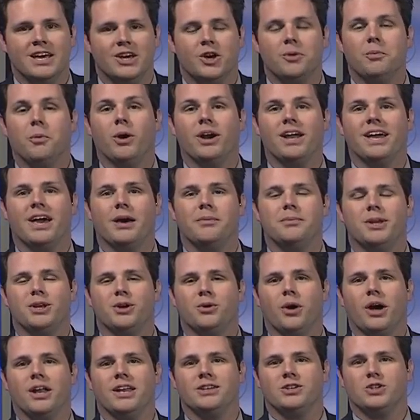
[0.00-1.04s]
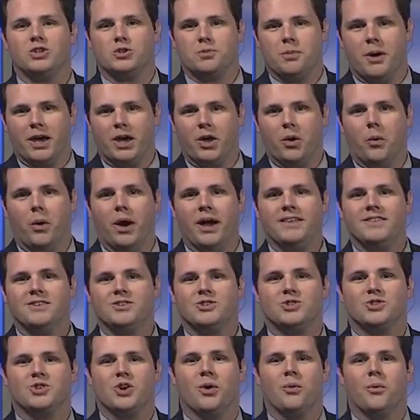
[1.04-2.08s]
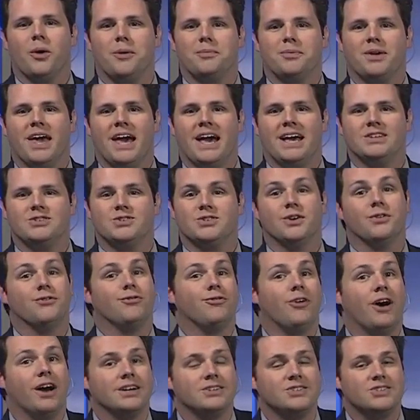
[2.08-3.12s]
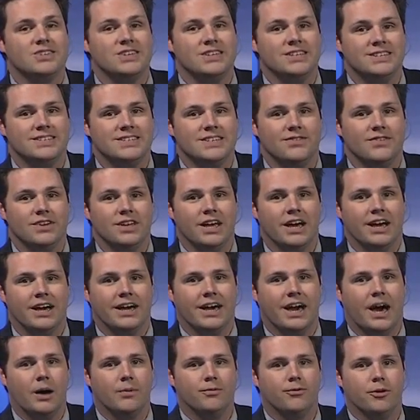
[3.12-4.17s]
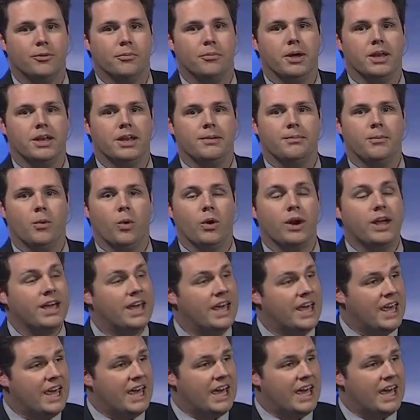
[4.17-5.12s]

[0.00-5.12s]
Good morning. I'm meteorologist Michael White. This is our webcast on fox10tv.com for Monday morning.